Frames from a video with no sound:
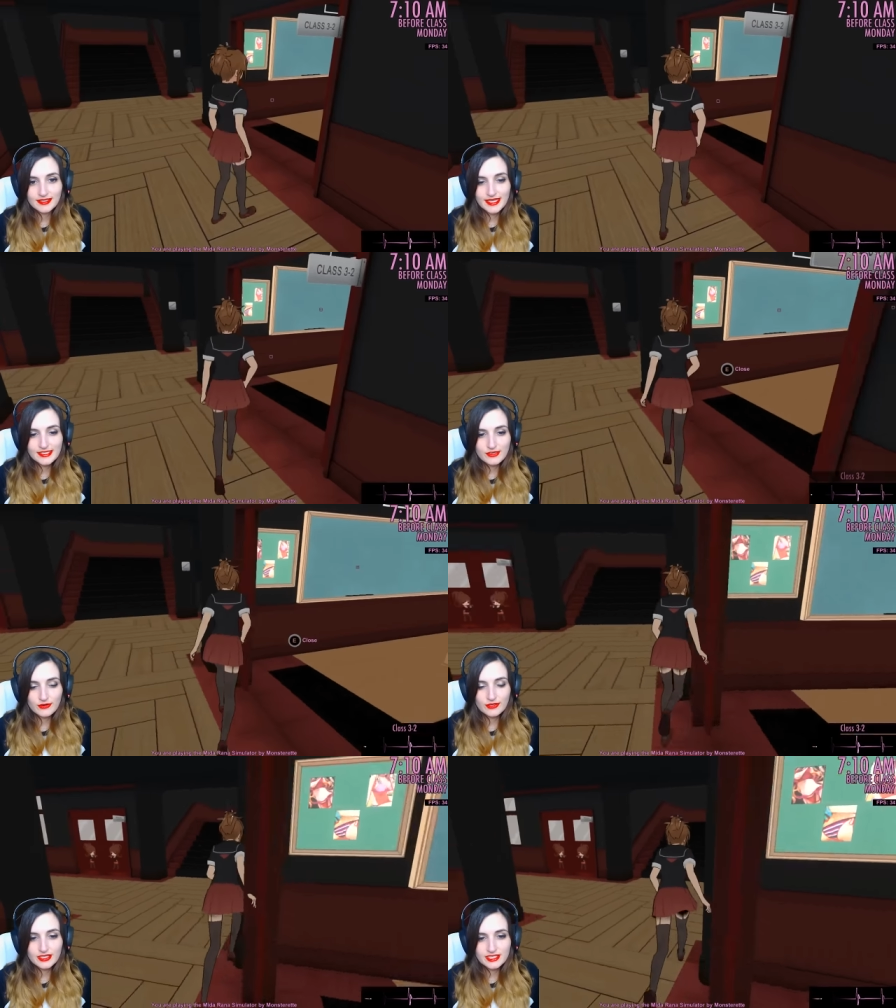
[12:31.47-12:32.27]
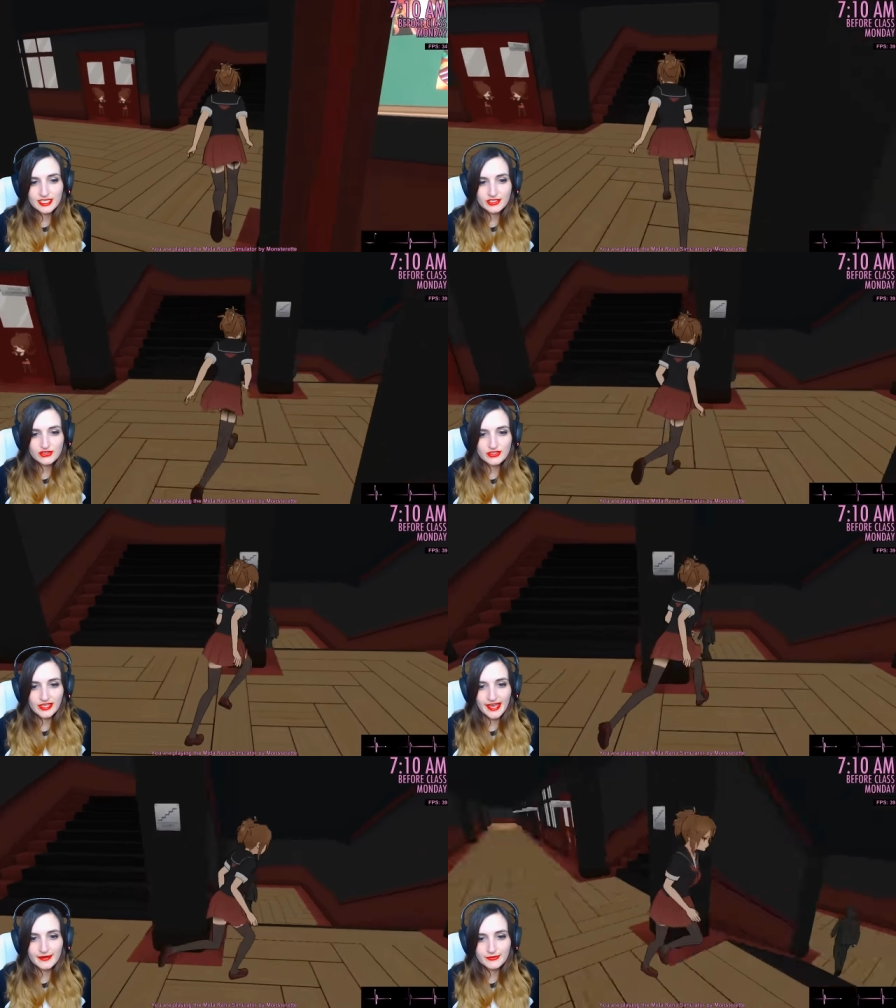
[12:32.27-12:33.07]
Let's go to the teacher's
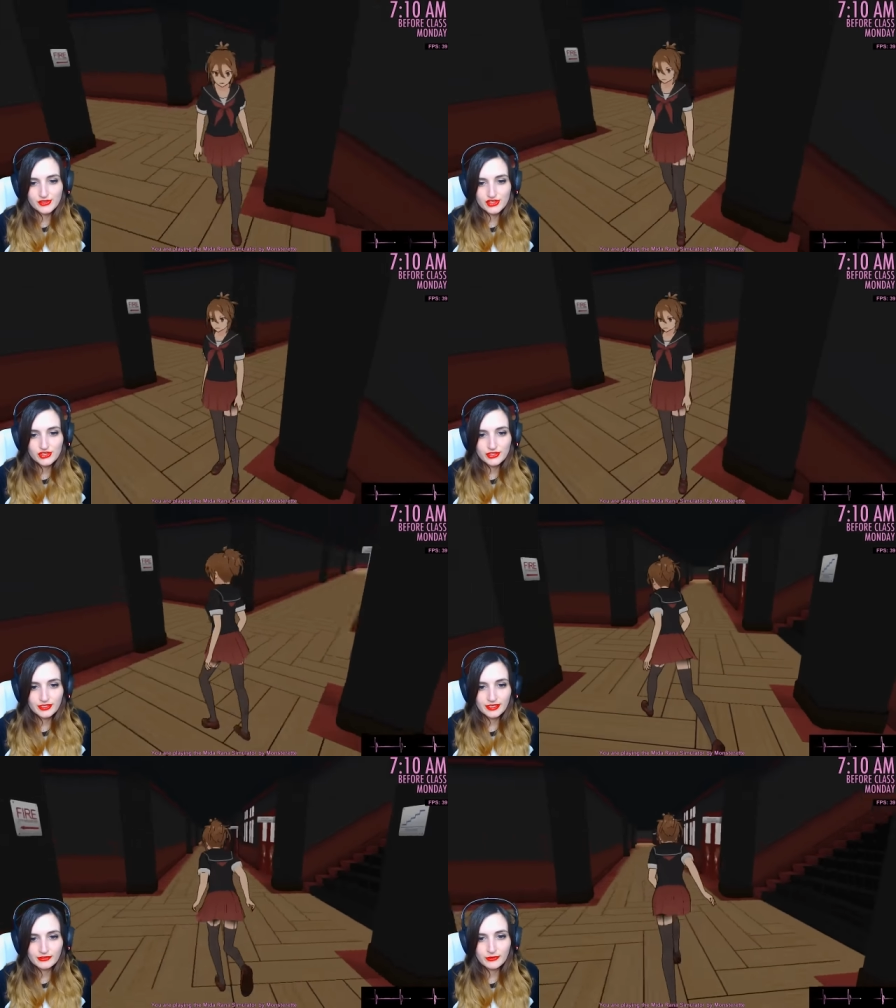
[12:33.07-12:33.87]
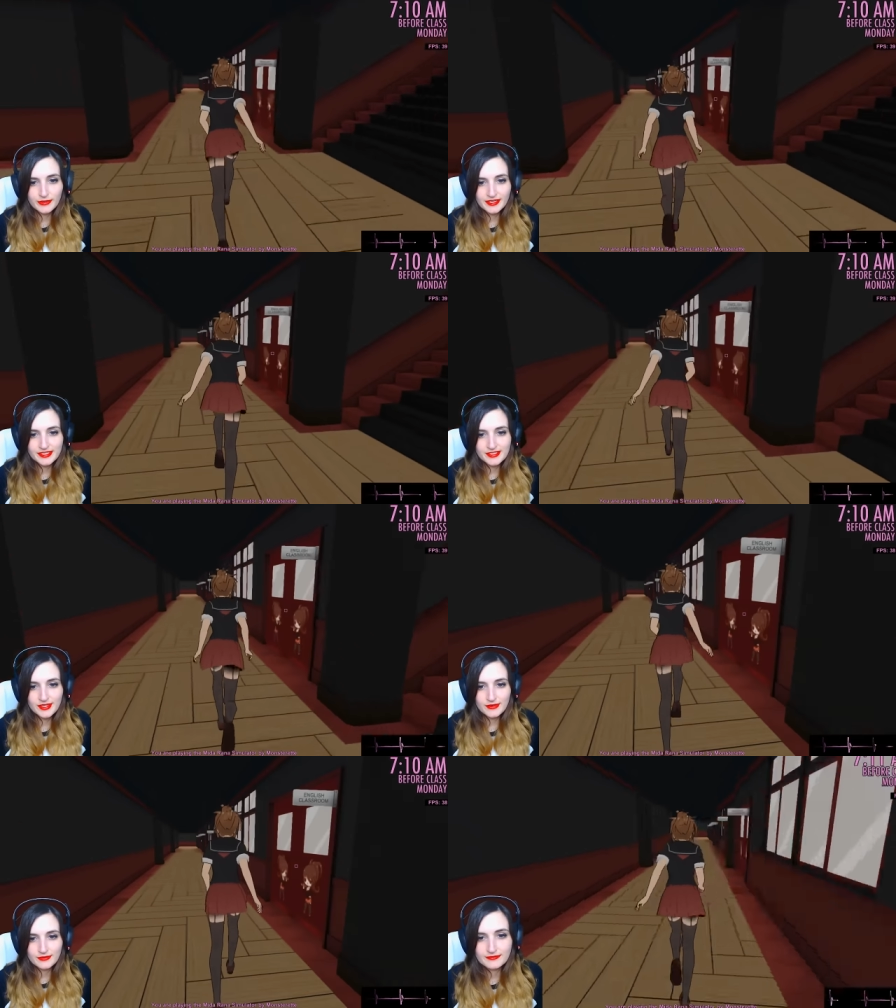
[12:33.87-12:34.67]
lounge. I don't know where it is,
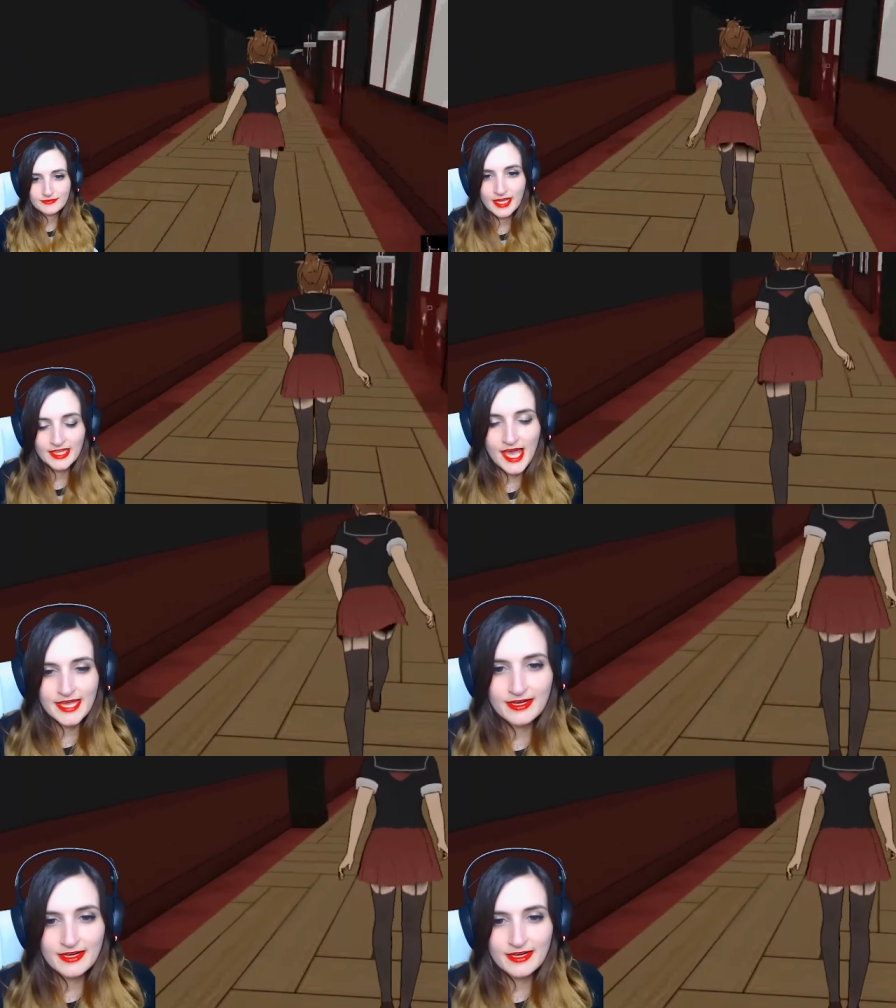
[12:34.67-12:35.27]
though. I lied.